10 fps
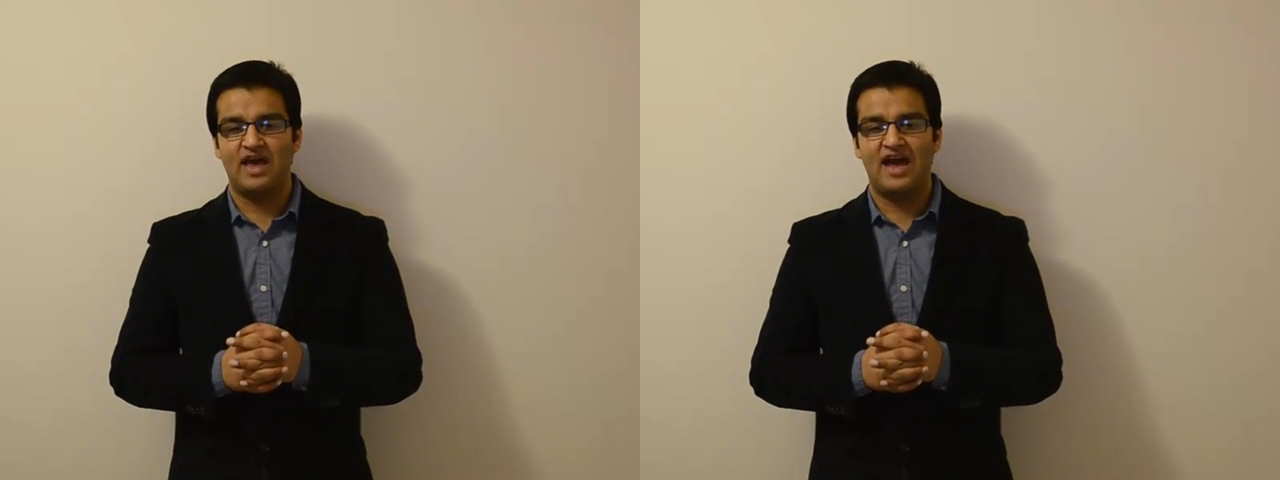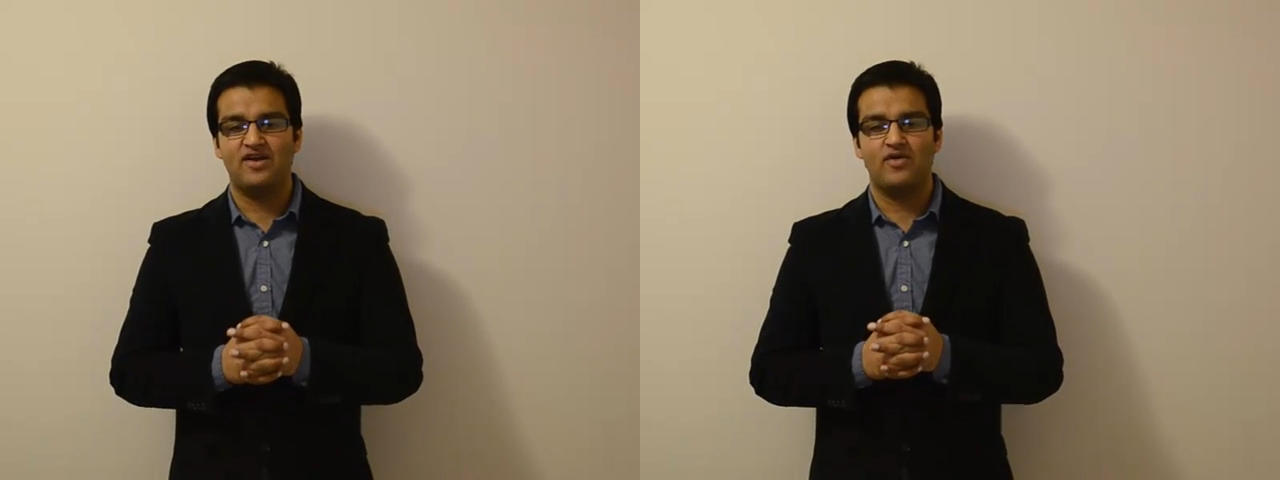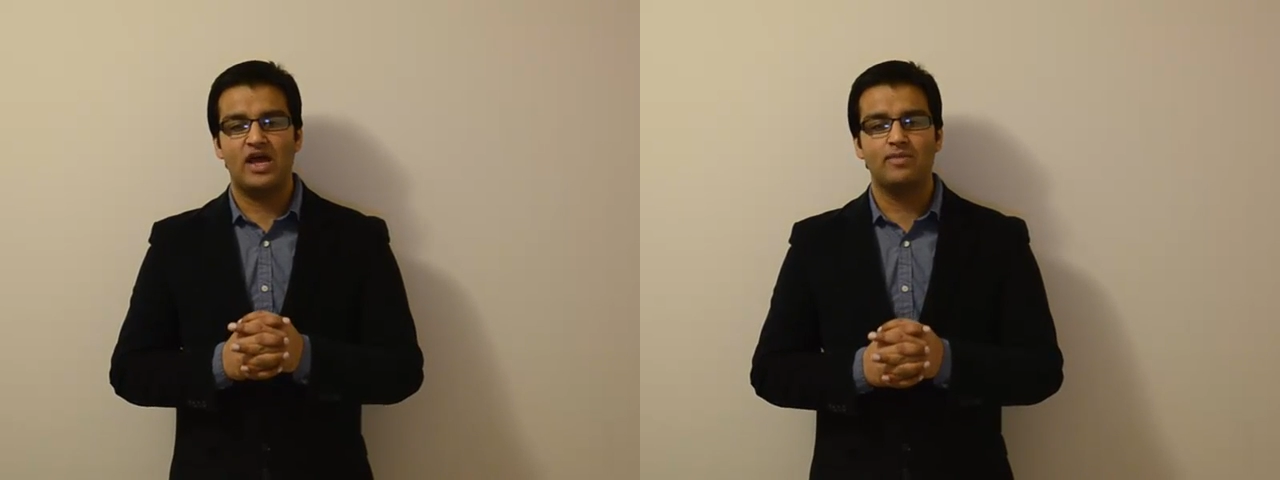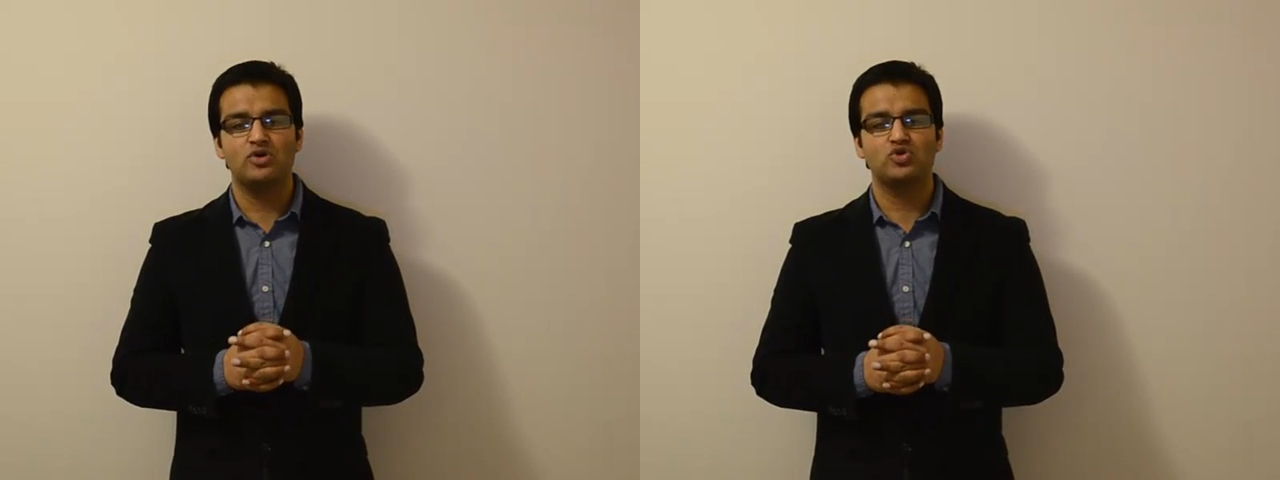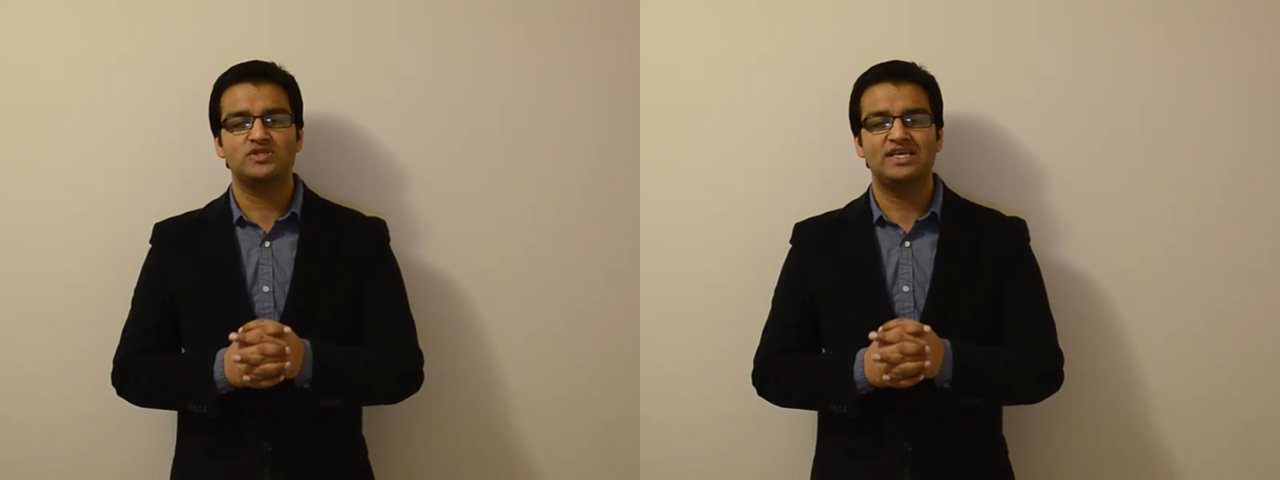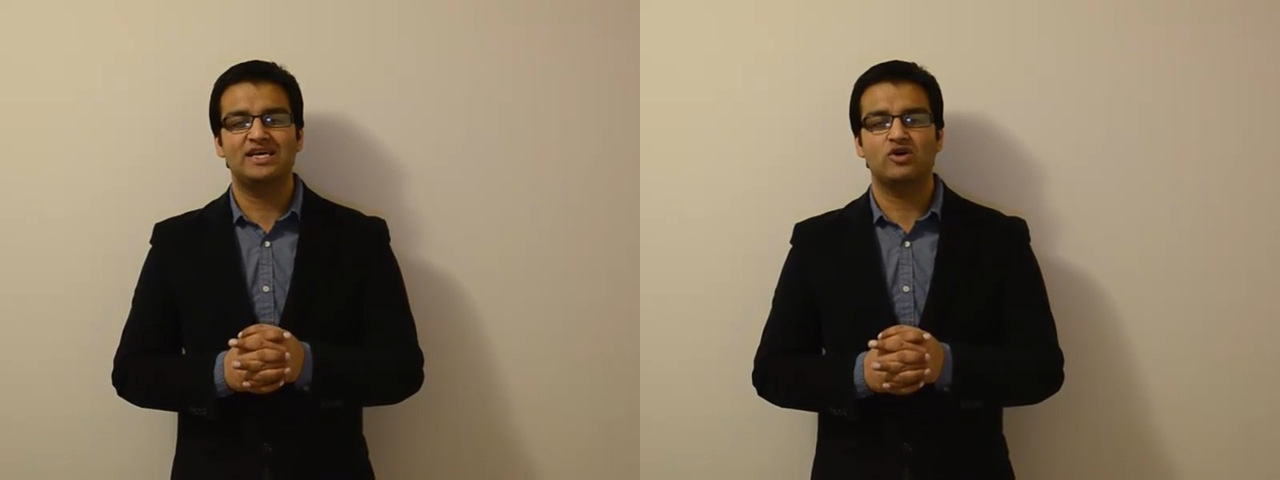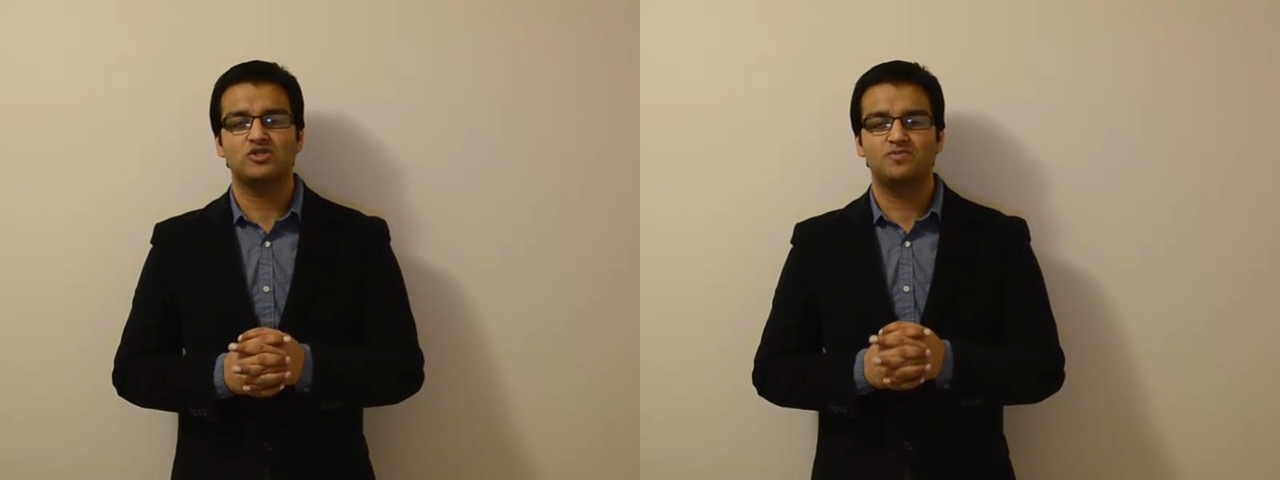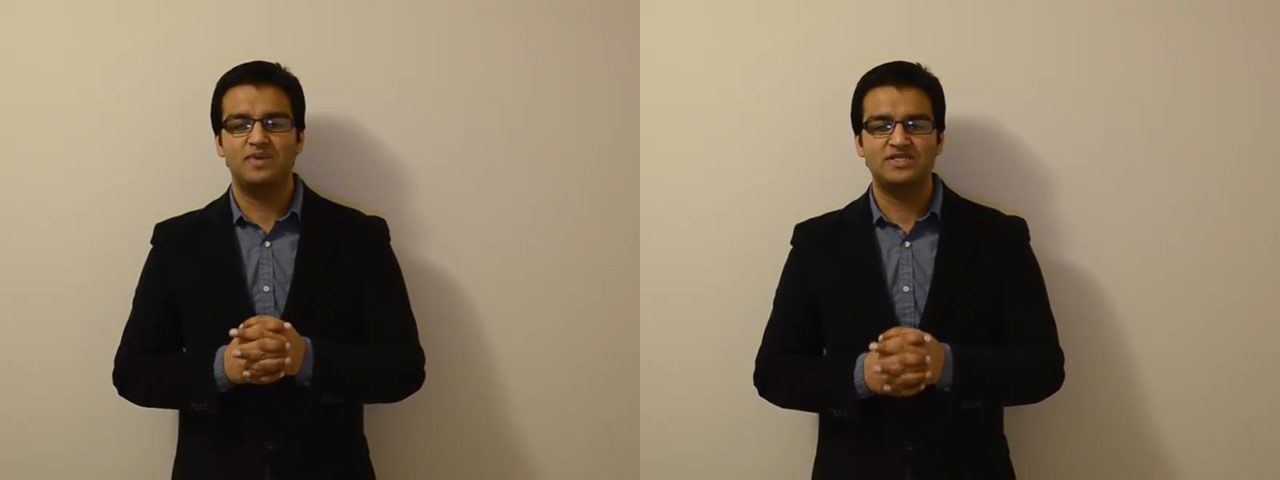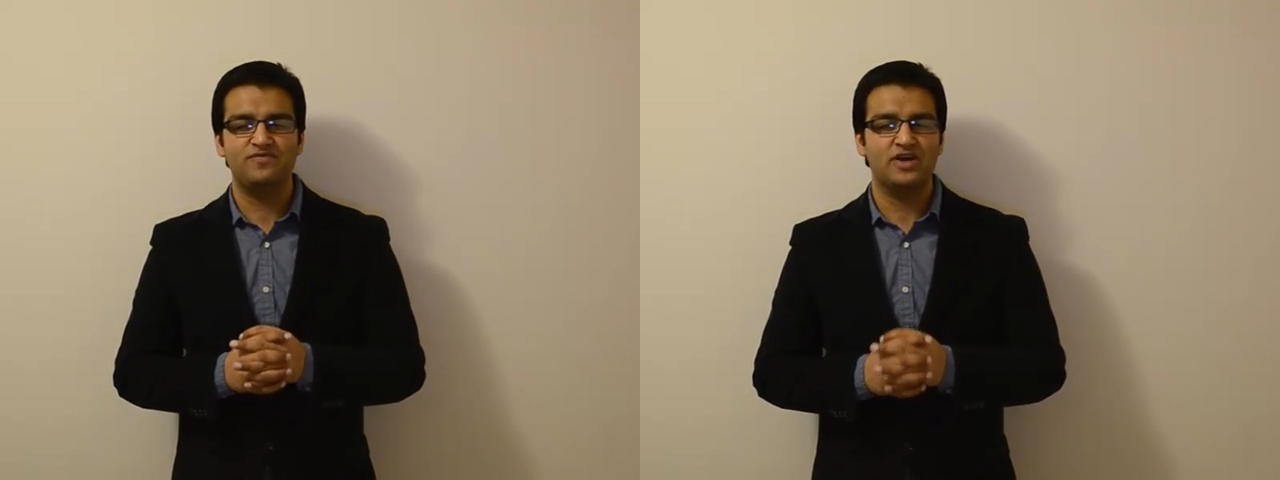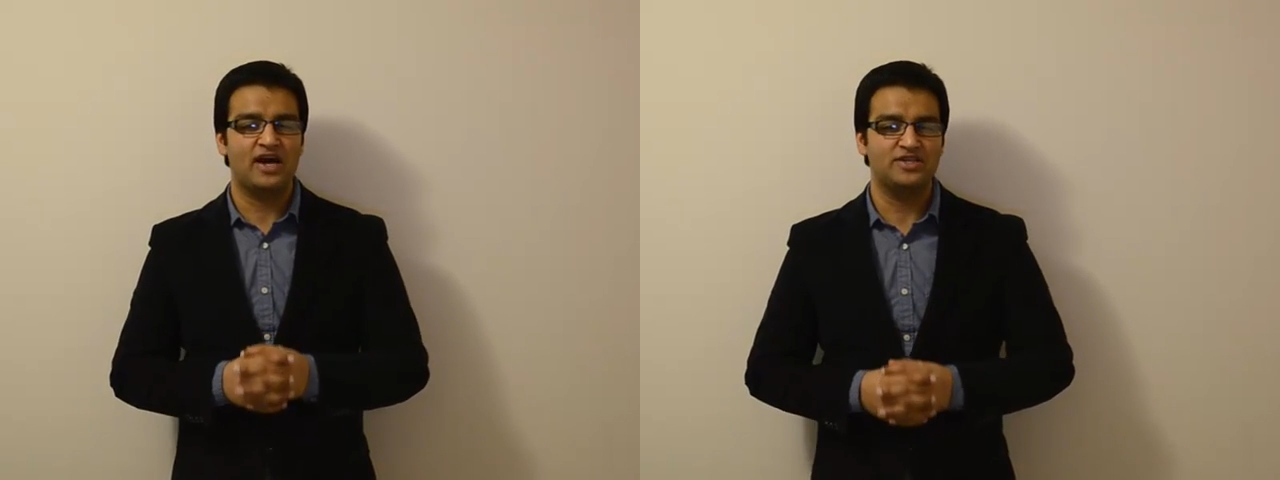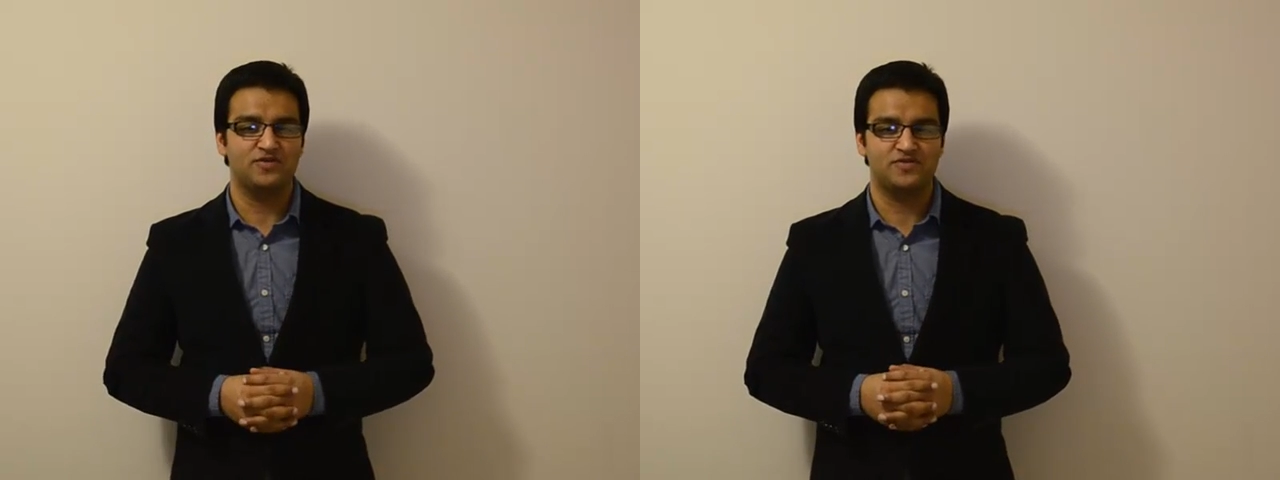and are able to seek out specific kinds of